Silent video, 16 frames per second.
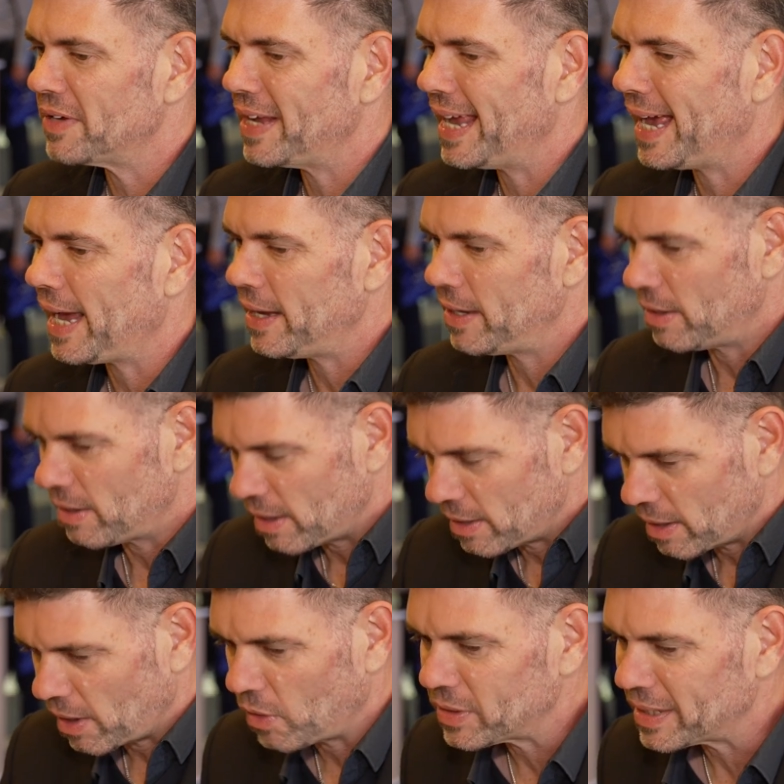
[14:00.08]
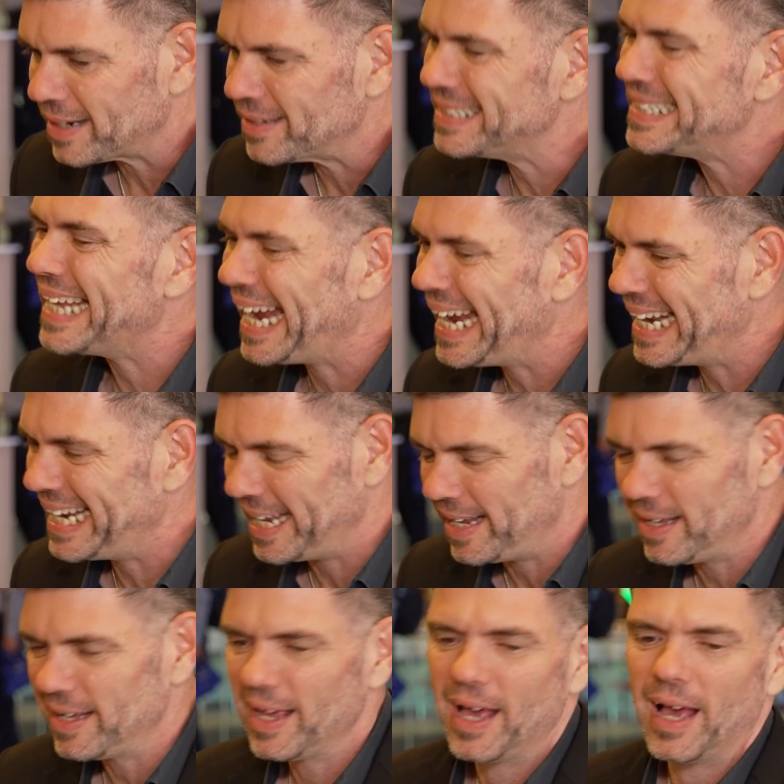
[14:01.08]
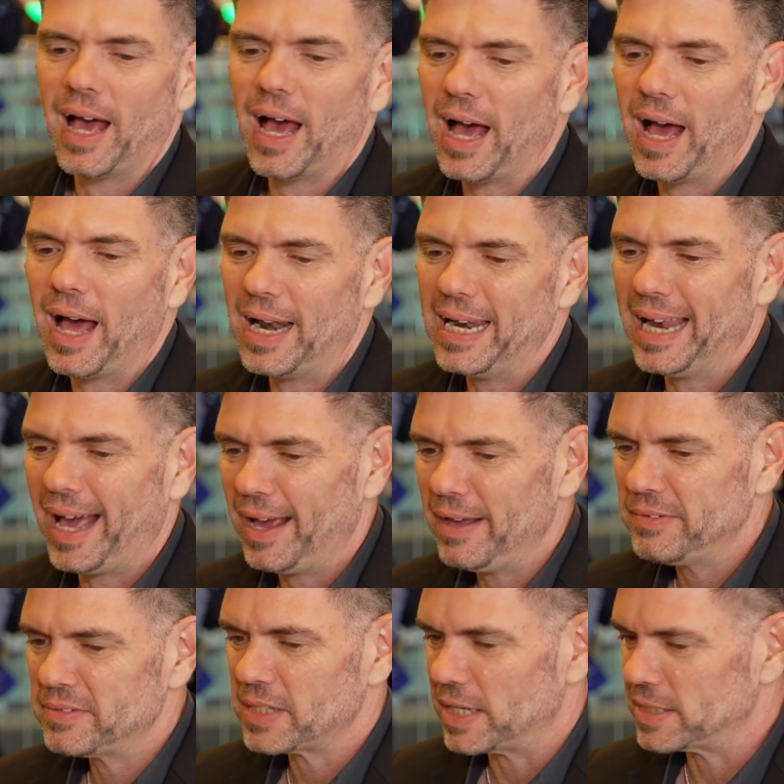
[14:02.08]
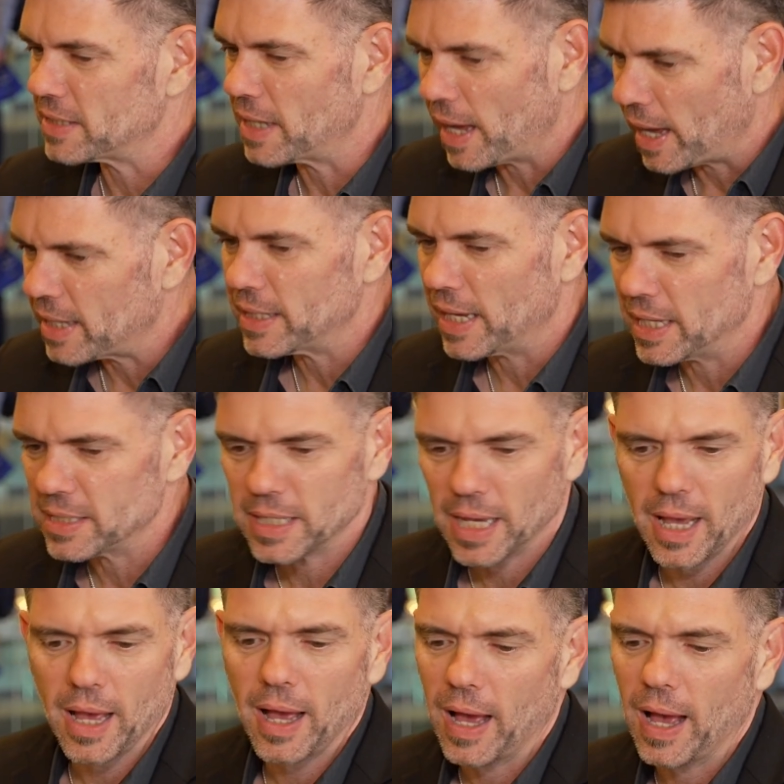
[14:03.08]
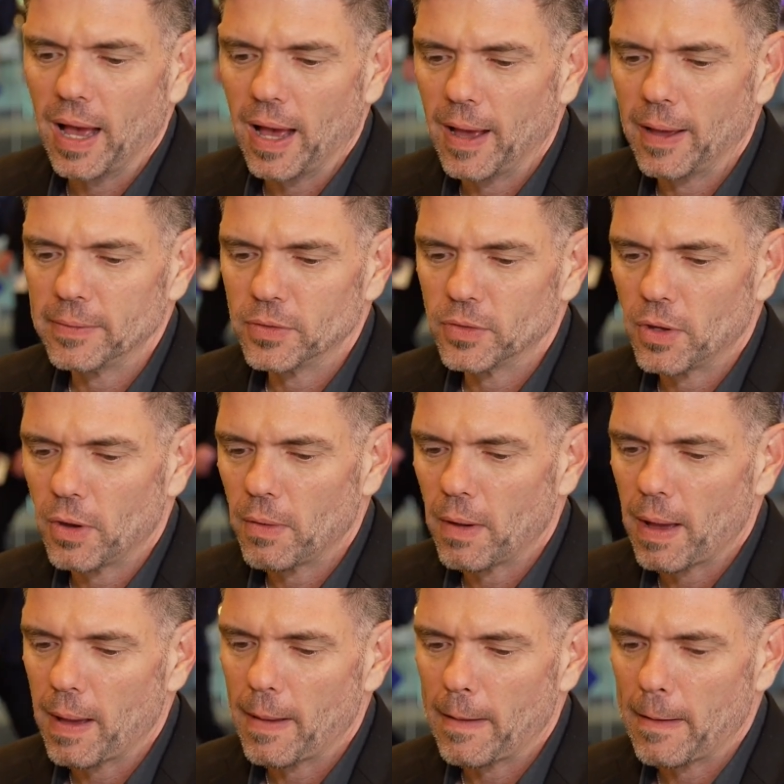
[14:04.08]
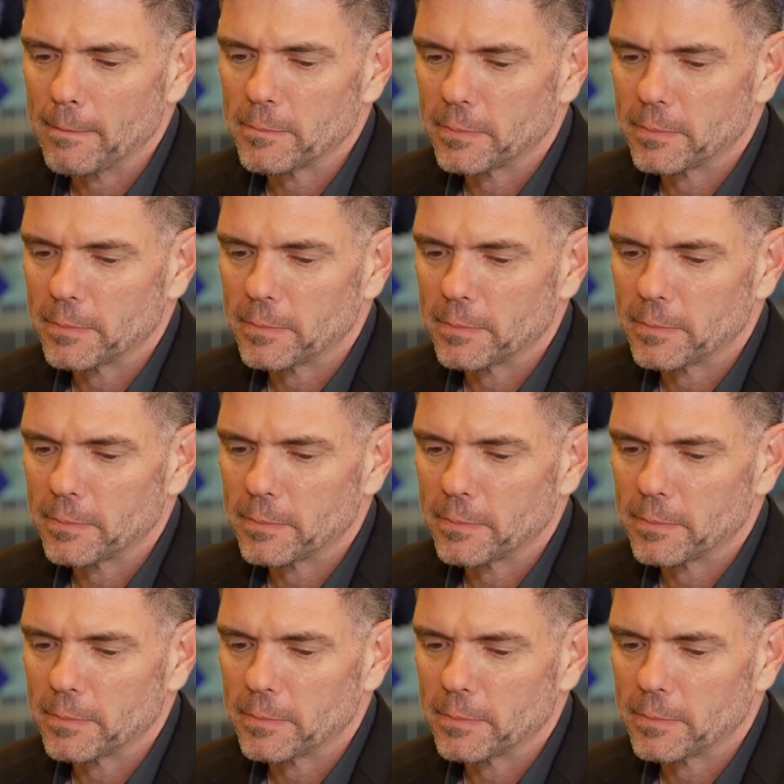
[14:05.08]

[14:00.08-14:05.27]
AI uh, on our daily uh, lives as a as a uh, you know uh,